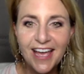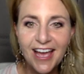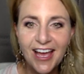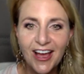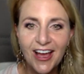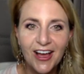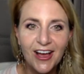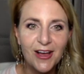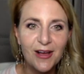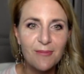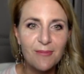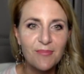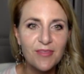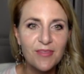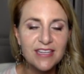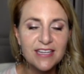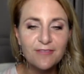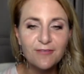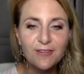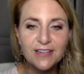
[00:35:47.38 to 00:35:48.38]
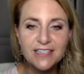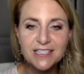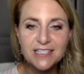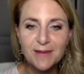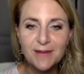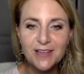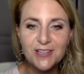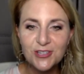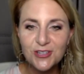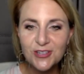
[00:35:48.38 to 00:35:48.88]
um, the different
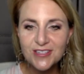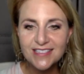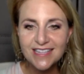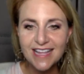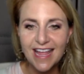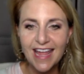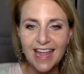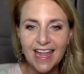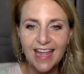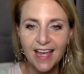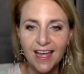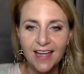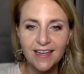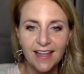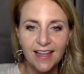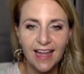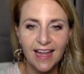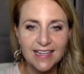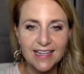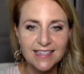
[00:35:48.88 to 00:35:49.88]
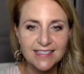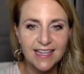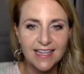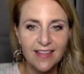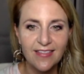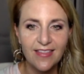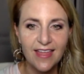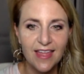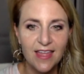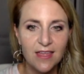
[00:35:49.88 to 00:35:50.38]
specials, and like I said
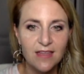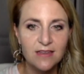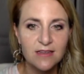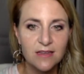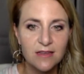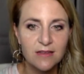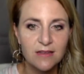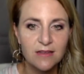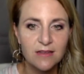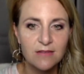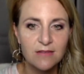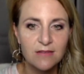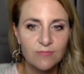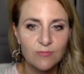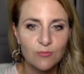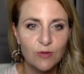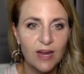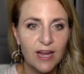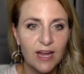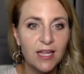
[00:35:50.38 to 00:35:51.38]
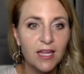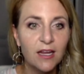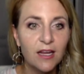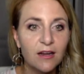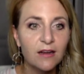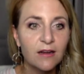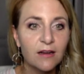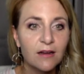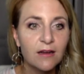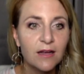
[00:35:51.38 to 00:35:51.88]
at the end, right
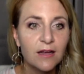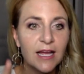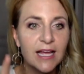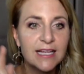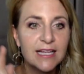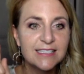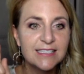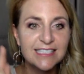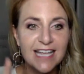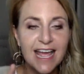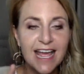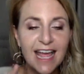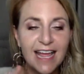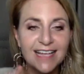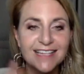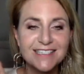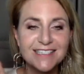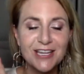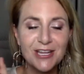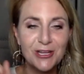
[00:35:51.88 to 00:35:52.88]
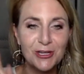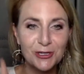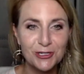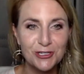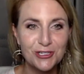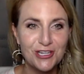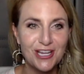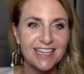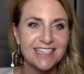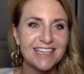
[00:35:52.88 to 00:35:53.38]
here, text your
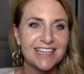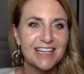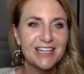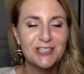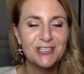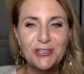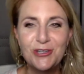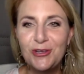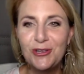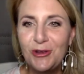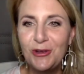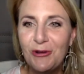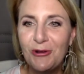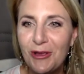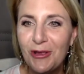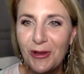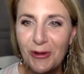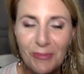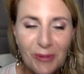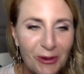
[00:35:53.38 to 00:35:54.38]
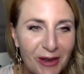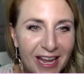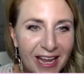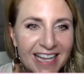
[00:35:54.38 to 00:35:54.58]
sheet to your beauty